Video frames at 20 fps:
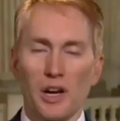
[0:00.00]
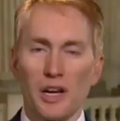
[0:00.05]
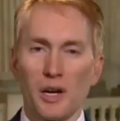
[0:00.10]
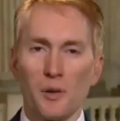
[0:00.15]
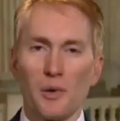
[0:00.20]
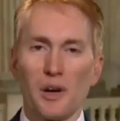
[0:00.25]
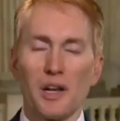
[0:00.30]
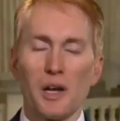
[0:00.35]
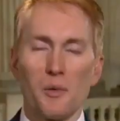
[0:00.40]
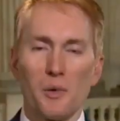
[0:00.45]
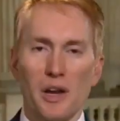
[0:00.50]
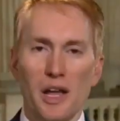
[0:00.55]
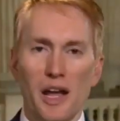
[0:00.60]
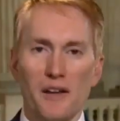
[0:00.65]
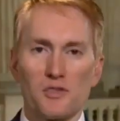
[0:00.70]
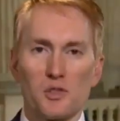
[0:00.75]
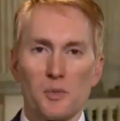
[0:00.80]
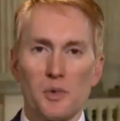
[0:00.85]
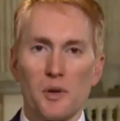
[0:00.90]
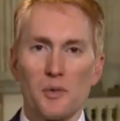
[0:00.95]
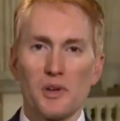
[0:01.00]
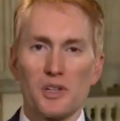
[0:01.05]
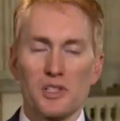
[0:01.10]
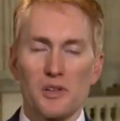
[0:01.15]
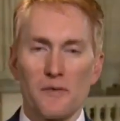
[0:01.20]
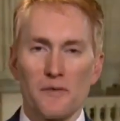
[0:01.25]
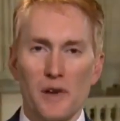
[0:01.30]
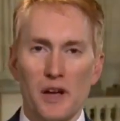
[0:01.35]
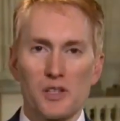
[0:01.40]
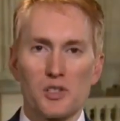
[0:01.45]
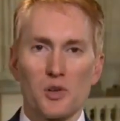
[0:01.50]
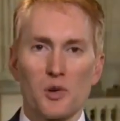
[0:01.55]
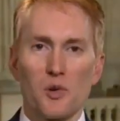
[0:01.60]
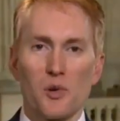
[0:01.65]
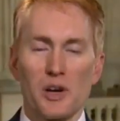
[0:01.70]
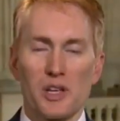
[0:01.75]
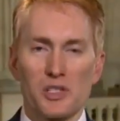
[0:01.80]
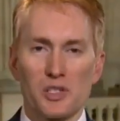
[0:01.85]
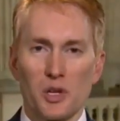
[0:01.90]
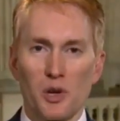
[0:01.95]
Right. It would have to be, because a FISA
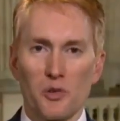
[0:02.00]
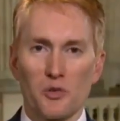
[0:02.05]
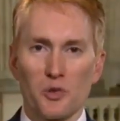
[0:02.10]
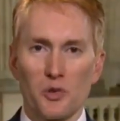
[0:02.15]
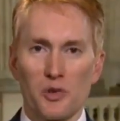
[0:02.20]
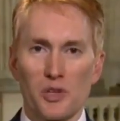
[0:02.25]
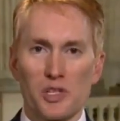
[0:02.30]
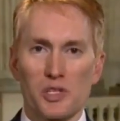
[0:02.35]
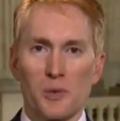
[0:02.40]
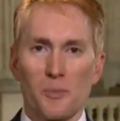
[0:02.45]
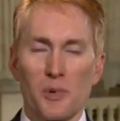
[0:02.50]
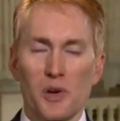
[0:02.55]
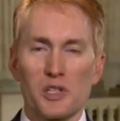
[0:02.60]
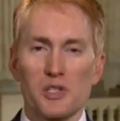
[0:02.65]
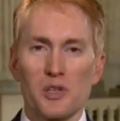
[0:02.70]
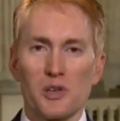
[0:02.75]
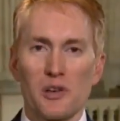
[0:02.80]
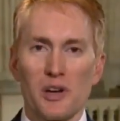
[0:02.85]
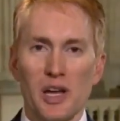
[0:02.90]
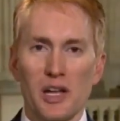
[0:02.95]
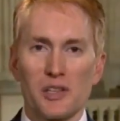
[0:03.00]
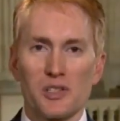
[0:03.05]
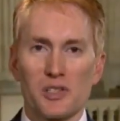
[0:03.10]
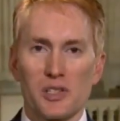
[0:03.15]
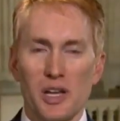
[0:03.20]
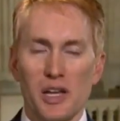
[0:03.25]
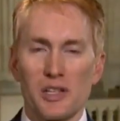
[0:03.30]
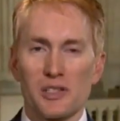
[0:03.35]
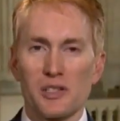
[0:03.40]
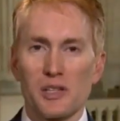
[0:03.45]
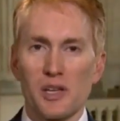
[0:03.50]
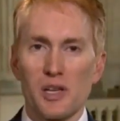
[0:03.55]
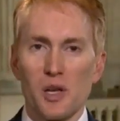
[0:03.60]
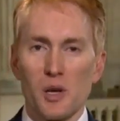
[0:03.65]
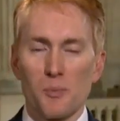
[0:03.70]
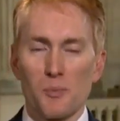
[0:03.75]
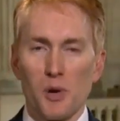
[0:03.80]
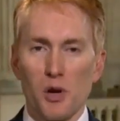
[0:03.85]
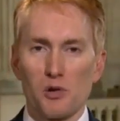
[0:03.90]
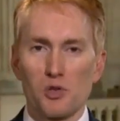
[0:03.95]
court has to go through this. The President of the United States,
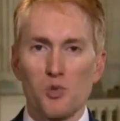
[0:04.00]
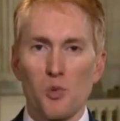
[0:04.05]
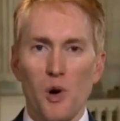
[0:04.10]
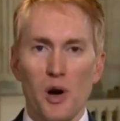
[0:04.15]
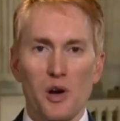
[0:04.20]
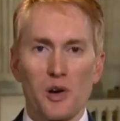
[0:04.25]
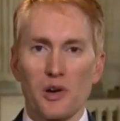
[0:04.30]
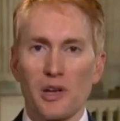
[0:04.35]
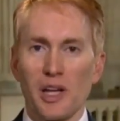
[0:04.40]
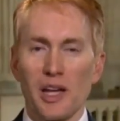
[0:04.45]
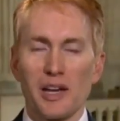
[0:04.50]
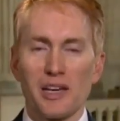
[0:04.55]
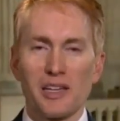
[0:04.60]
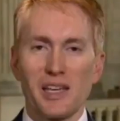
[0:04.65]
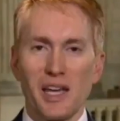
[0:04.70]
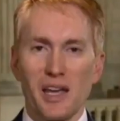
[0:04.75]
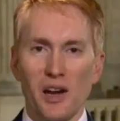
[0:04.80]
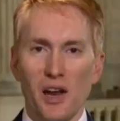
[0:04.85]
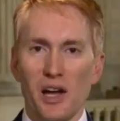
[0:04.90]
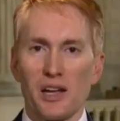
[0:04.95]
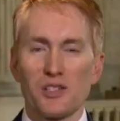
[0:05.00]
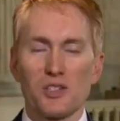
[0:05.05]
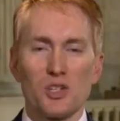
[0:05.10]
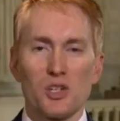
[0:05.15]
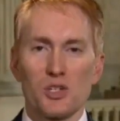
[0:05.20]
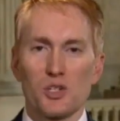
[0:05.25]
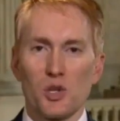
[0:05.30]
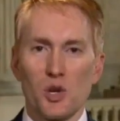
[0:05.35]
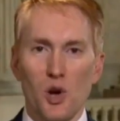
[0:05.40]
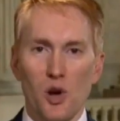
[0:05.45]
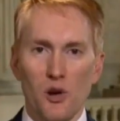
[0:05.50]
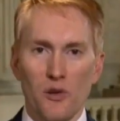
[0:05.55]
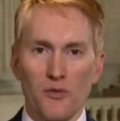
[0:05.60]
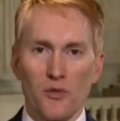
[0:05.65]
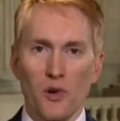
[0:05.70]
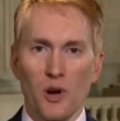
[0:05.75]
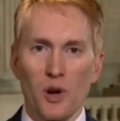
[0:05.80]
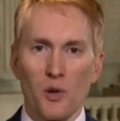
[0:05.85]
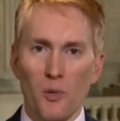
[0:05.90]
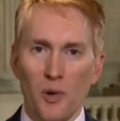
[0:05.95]
post-Watergate, cannot just
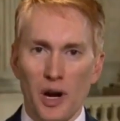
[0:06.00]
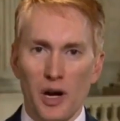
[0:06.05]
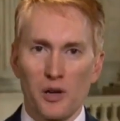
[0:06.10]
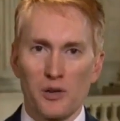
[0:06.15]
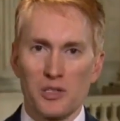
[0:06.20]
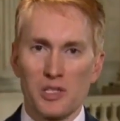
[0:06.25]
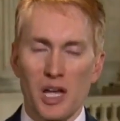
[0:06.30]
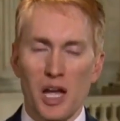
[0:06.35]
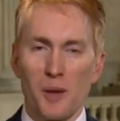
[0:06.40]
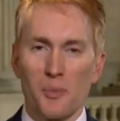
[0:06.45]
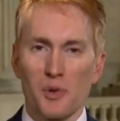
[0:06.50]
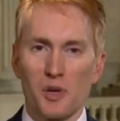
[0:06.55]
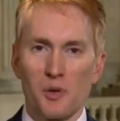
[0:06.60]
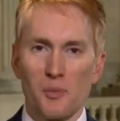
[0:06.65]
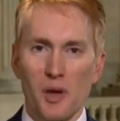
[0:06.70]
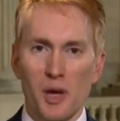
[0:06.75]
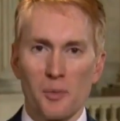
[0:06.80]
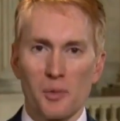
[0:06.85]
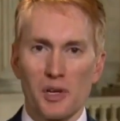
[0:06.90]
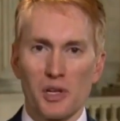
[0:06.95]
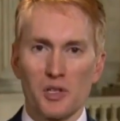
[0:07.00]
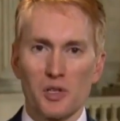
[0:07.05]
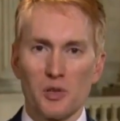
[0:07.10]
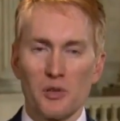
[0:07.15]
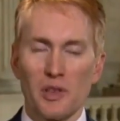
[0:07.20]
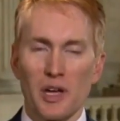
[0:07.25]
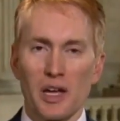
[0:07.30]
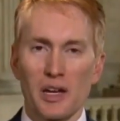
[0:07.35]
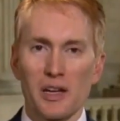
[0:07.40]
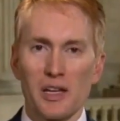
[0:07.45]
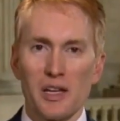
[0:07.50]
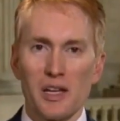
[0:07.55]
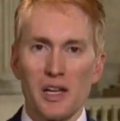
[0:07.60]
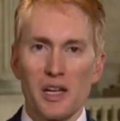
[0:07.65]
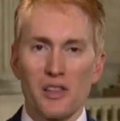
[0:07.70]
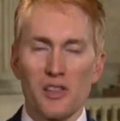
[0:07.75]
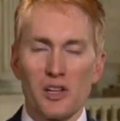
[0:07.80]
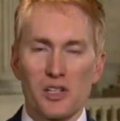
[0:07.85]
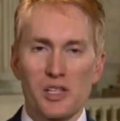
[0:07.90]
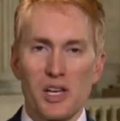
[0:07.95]
call for a wiretap and to be able to do that.
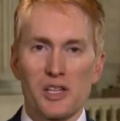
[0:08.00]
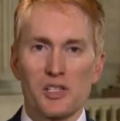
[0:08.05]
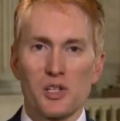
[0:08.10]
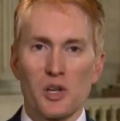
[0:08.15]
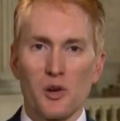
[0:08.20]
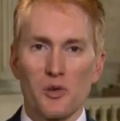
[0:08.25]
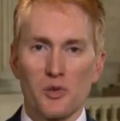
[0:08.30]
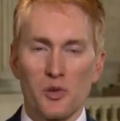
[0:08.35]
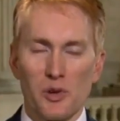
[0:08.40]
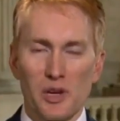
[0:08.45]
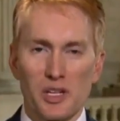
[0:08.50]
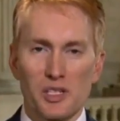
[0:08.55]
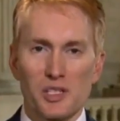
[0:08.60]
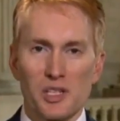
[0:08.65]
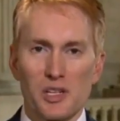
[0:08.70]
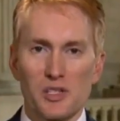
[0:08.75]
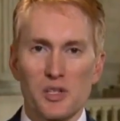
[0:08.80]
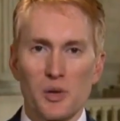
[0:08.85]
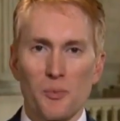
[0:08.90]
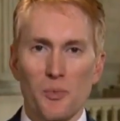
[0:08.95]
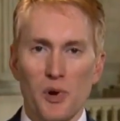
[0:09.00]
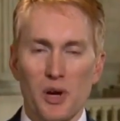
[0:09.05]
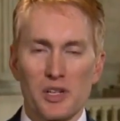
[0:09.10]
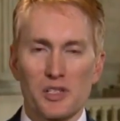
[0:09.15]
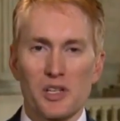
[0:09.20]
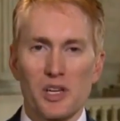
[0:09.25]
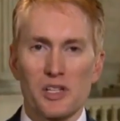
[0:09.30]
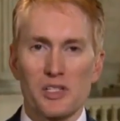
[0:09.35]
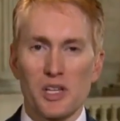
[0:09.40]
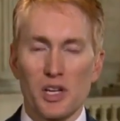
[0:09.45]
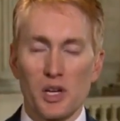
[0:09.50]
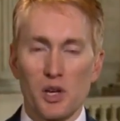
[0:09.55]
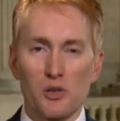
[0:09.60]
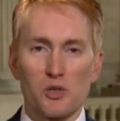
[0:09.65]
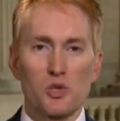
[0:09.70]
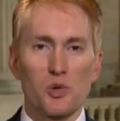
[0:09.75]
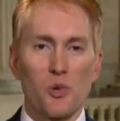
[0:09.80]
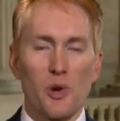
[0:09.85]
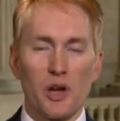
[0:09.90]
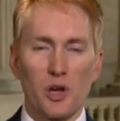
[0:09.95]
This has to go through an extensive process. It
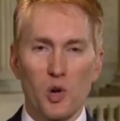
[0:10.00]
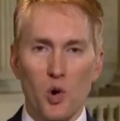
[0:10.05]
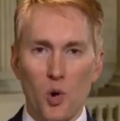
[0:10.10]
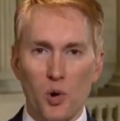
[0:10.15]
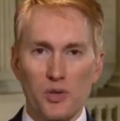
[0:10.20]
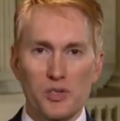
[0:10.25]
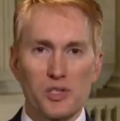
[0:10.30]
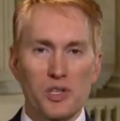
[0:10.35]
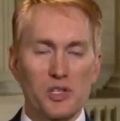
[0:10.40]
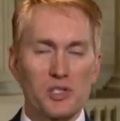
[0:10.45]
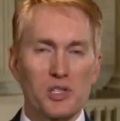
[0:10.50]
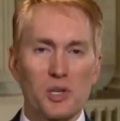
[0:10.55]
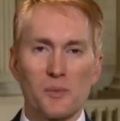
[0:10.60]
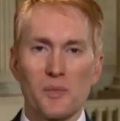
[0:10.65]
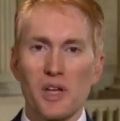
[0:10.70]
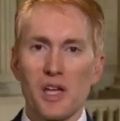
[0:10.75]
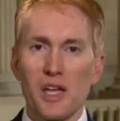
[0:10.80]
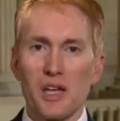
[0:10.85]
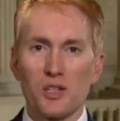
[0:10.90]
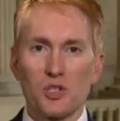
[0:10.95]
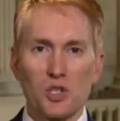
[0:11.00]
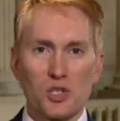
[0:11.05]
goes through a court system,